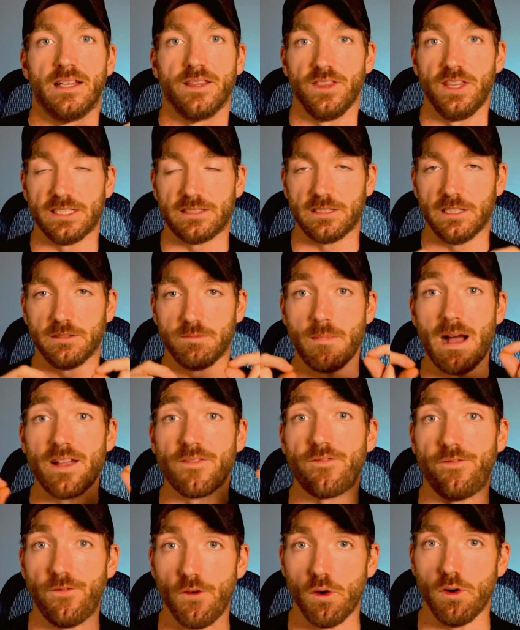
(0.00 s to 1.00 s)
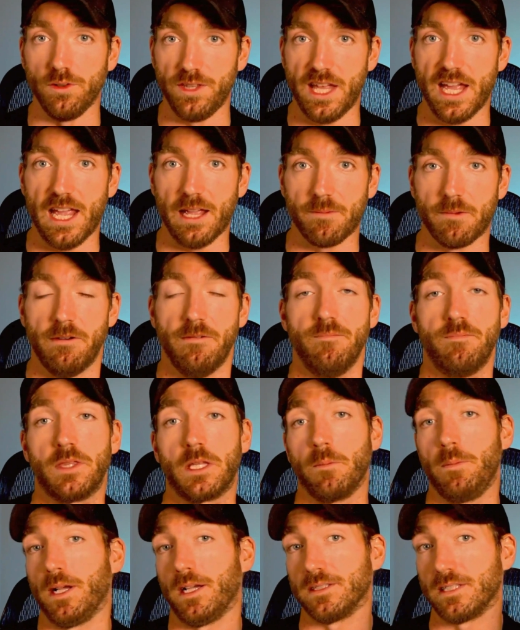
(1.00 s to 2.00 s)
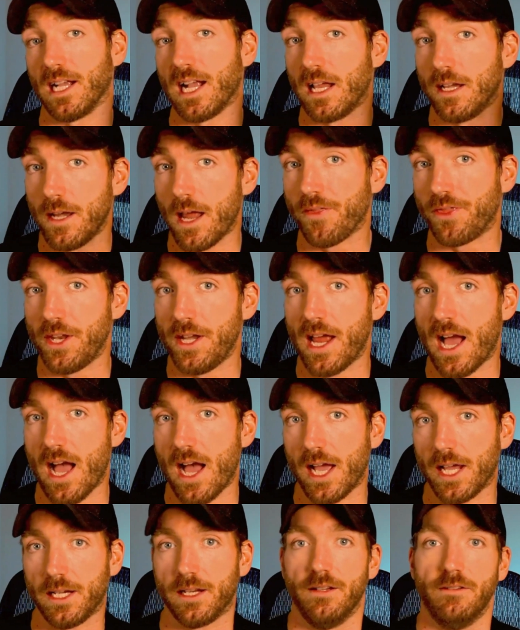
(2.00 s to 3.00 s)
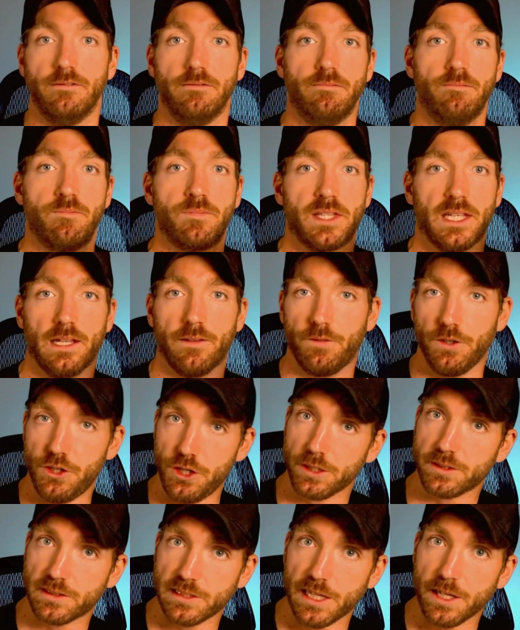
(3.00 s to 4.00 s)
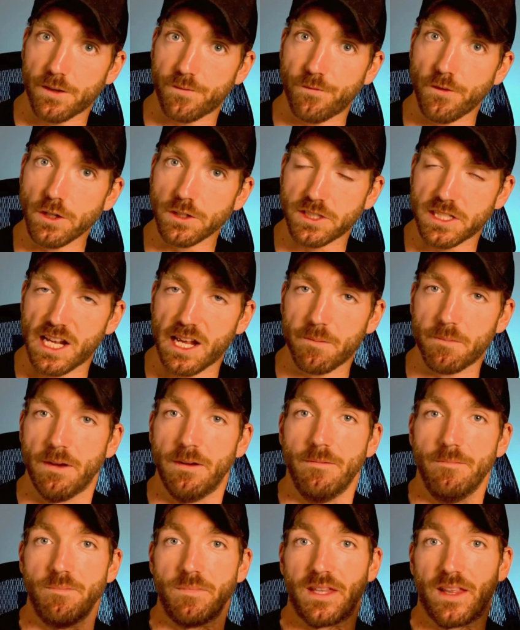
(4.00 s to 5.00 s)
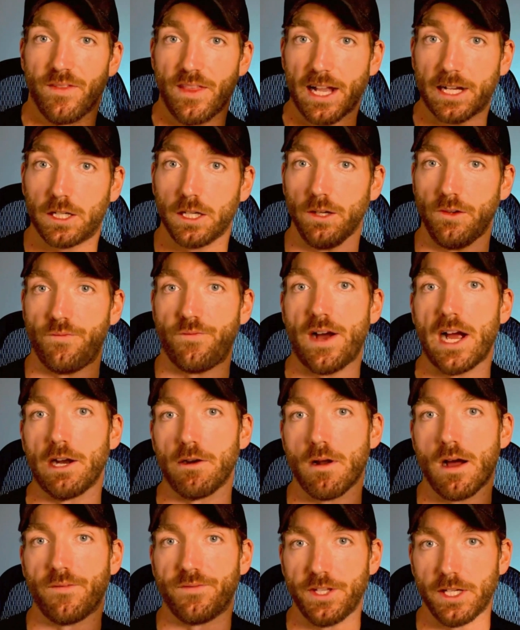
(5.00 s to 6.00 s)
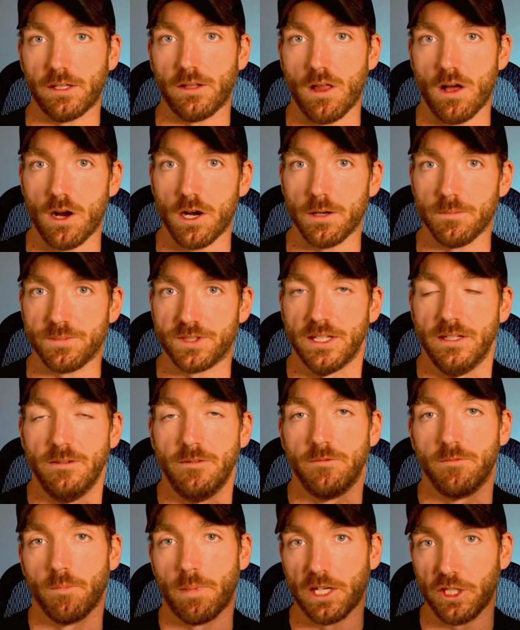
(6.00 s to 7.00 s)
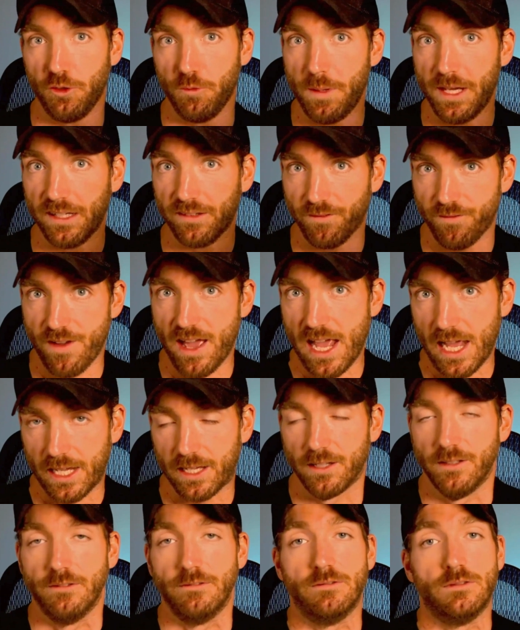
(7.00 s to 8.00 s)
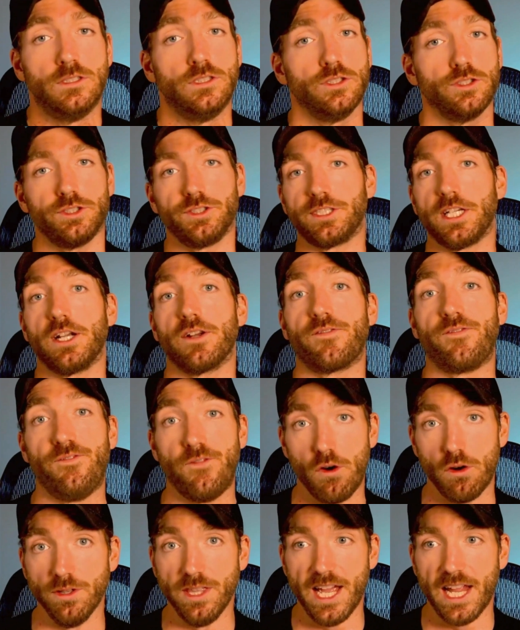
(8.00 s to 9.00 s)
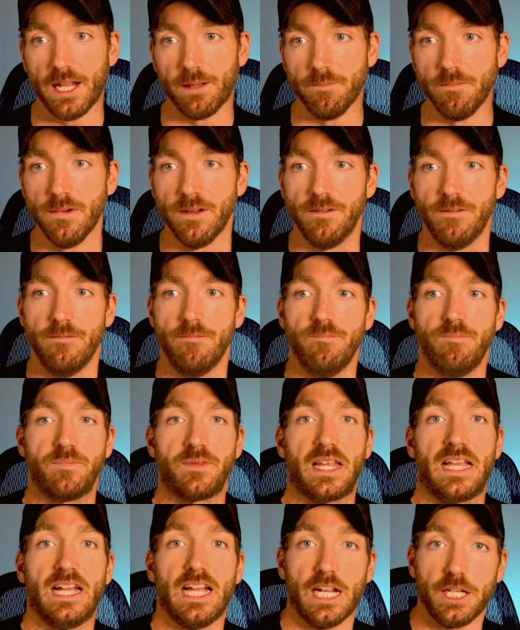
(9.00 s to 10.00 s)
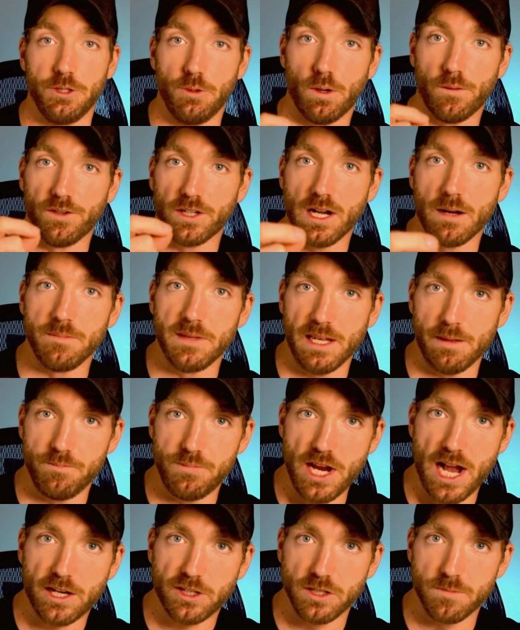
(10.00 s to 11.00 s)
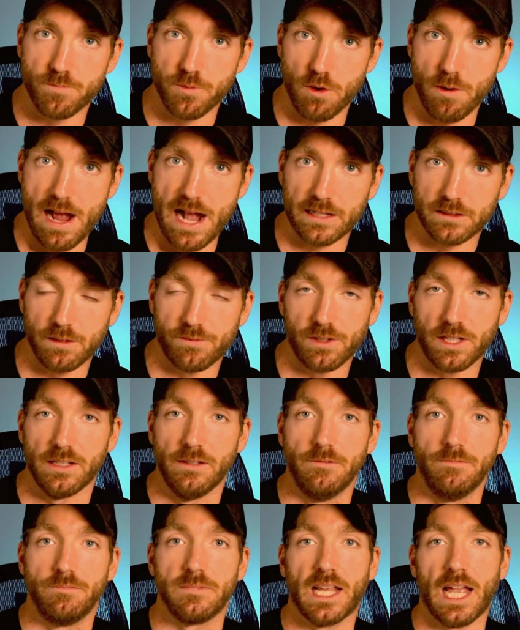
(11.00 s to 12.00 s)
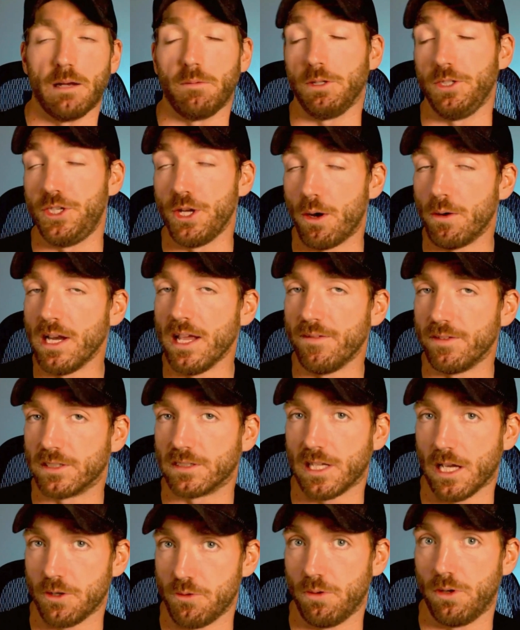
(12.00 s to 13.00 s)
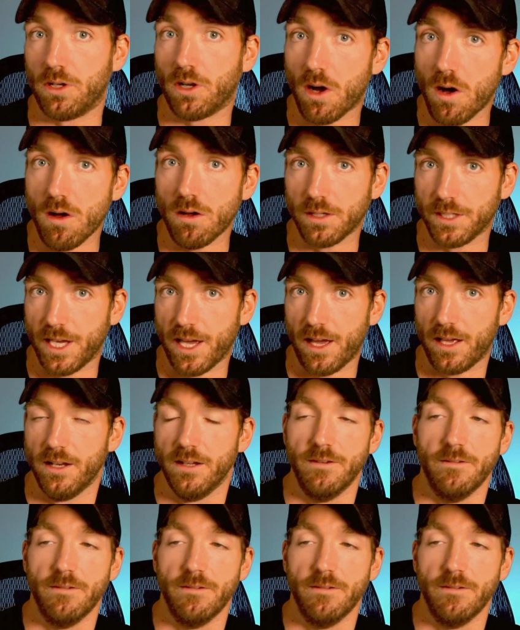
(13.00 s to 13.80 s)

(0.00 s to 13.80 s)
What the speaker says: This is my full name because I got nothing to hide. If you just say your first name, that could fire off the alarms by you being vague. So say your full name and you overcome the objection proactively. Hey, we don't have a scheduled call yet,